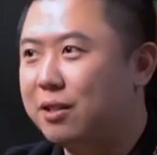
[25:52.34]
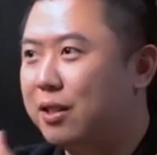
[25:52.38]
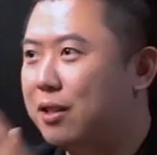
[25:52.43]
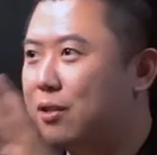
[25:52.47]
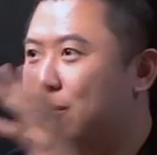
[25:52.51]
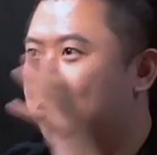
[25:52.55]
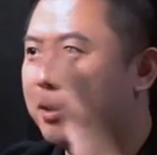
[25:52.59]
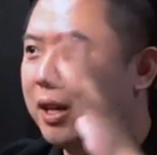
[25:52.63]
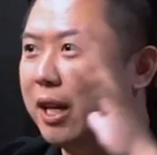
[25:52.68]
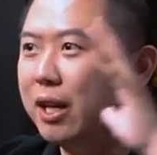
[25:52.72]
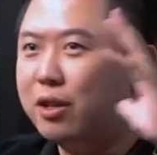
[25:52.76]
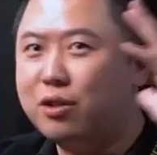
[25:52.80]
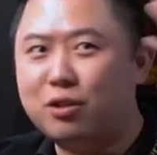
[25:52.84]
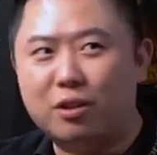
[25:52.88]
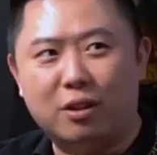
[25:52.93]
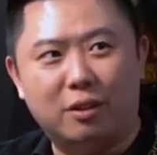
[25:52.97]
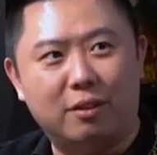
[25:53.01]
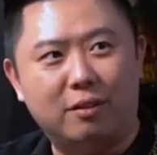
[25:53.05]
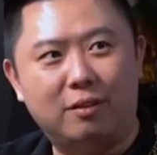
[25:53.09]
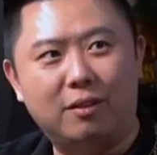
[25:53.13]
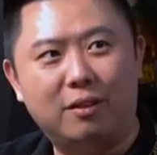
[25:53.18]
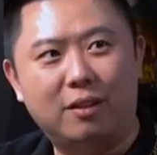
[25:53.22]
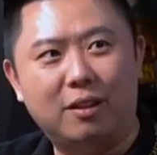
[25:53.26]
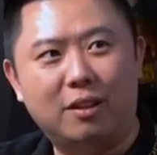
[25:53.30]
this
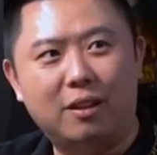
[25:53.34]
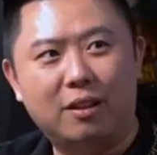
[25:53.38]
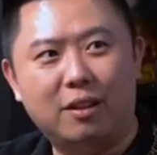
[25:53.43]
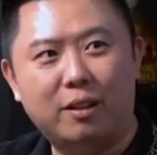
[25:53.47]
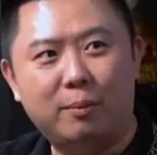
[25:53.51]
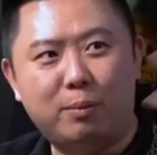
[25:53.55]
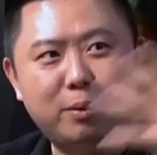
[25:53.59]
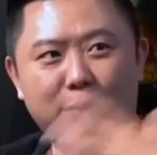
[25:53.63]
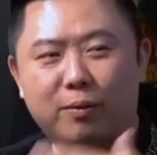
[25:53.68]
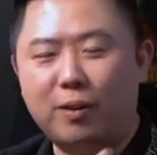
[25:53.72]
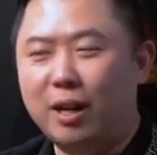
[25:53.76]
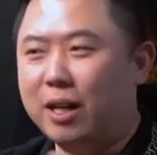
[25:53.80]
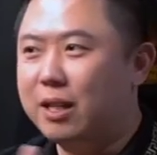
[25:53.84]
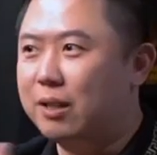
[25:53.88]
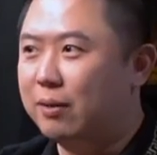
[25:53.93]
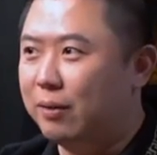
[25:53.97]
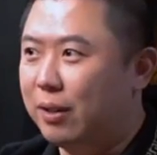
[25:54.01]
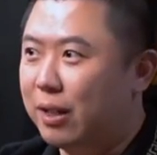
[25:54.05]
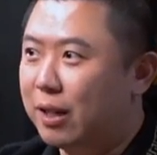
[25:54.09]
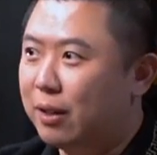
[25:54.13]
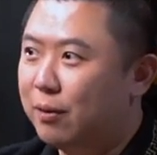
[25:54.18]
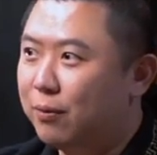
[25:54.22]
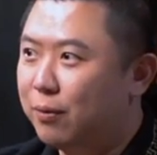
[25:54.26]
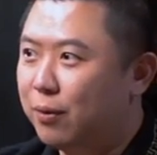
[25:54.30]
kitchen that provides
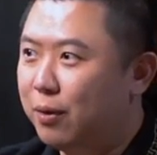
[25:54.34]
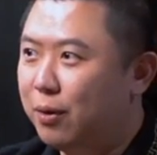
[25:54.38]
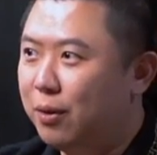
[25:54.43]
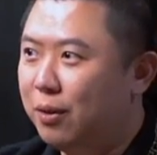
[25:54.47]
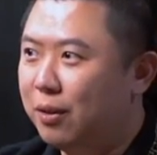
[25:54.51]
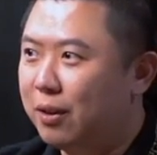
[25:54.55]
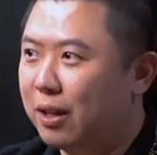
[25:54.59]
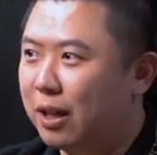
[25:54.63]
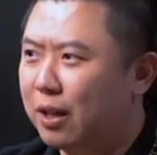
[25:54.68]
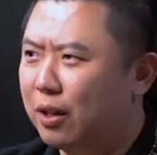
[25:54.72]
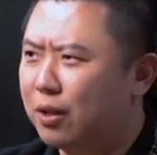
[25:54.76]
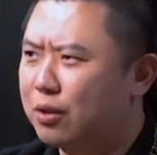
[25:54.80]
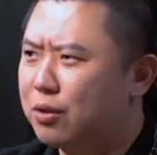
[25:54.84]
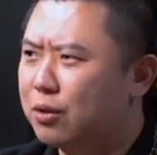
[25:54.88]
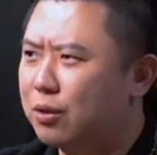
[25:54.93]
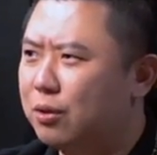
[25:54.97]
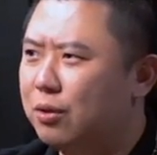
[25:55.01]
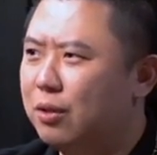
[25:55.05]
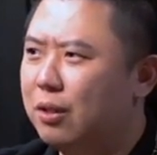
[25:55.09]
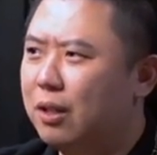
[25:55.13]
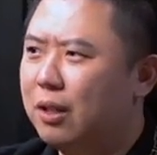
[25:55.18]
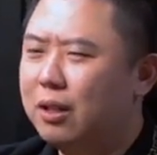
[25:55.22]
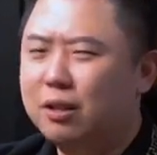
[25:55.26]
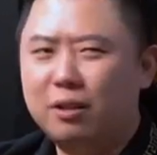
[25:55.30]
vegan food and
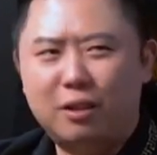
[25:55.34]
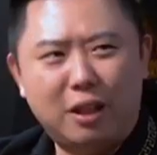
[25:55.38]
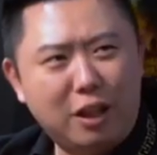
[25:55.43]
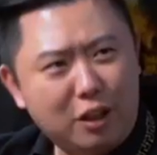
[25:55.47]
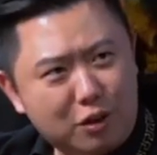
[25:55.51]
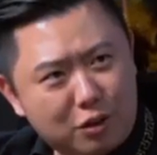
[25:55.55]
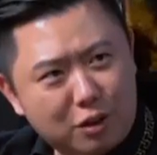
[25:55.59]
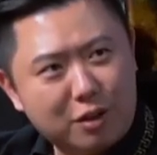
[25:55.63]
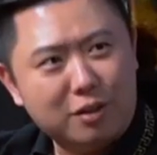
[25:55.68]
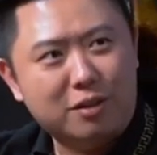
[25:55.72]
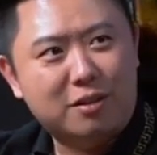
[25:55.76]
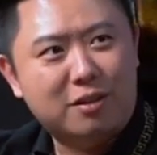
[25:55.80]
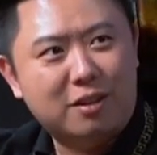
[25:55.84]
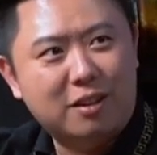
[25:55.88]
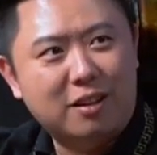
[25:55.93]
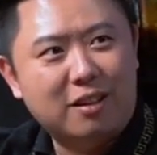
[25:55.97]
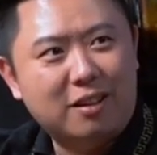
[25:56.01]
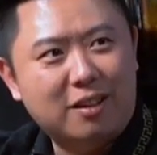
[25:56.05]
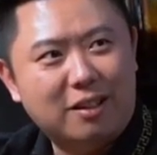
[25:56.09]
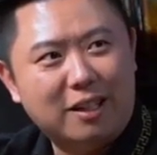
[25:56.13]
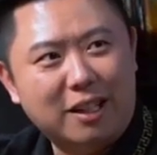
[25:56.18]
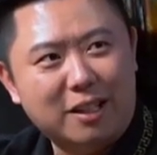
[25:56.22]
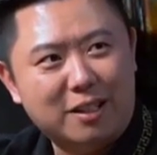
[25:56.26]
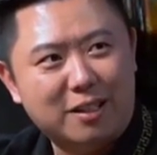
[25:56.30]
also teaches
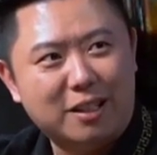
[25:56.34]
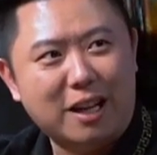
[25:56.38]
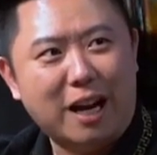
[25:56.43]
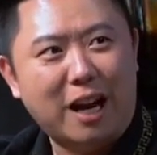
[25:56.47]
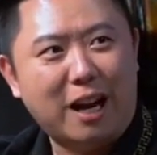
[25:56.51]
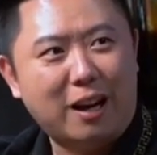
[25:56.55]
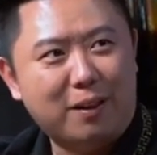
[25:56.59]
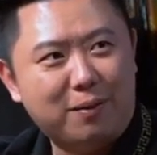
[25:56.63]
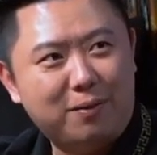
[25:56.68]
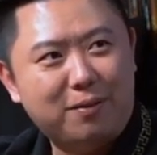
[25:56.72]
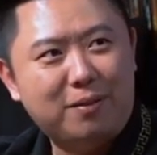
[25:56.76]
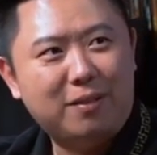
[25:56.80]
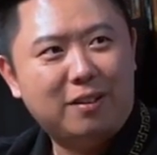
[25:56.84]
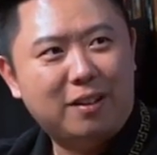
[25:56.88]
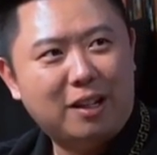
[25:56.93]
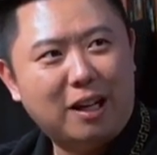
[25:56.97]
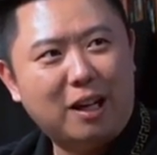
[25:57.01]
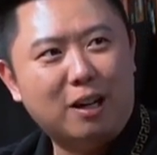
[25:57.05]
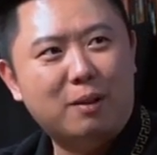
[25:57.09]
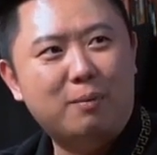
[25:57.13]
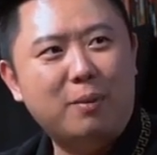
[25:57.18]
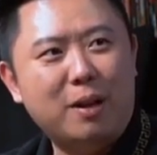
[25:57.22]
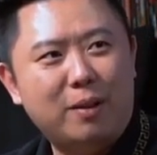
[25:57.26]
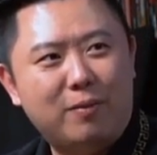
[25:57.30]
the staff mm-hmm.
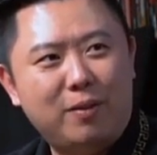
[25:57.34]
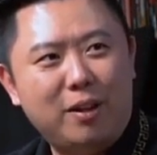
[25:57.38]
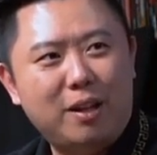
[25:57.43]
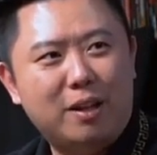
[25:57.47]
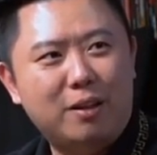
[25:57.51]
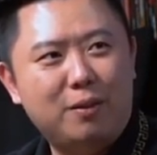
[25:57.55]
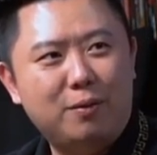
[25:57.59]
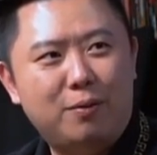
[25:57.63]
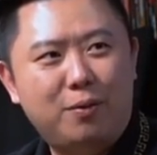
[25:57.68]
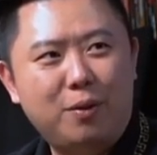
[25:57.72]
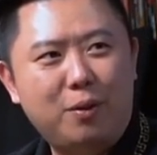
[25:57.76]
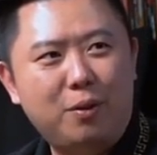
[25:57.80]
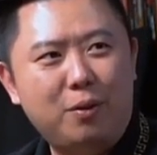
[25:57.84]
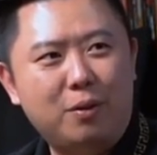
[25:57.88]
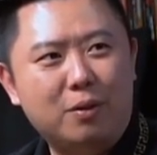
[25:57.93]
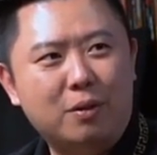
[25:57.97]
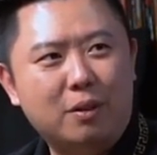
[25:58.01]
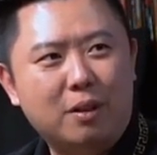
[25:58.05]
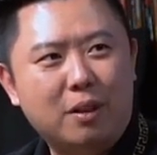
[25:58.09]
how to make vegan food.